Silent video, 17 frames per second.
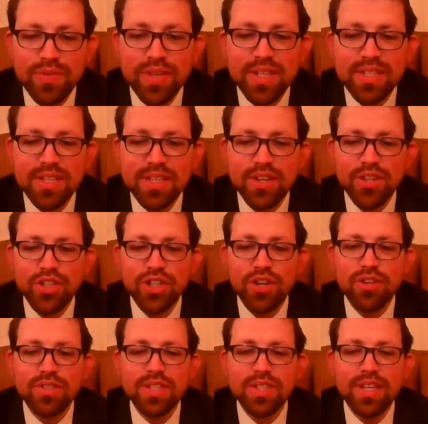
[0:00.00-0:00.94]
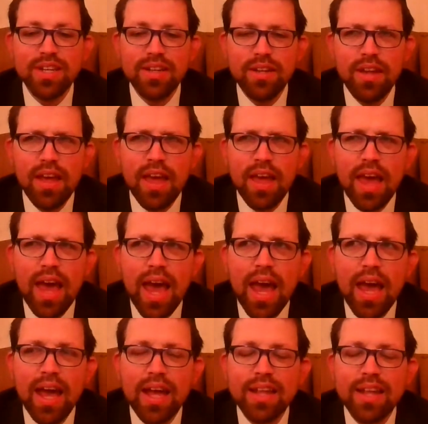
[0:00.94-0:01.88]
Yitzchak Schneerson,
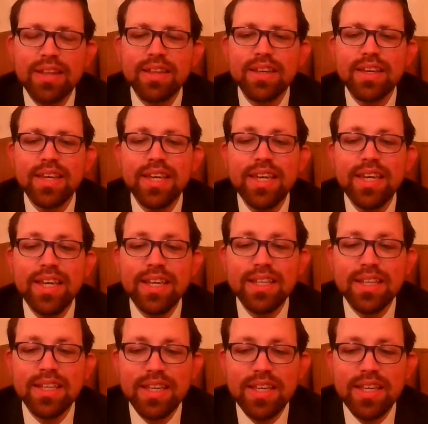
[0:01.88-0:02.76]
and he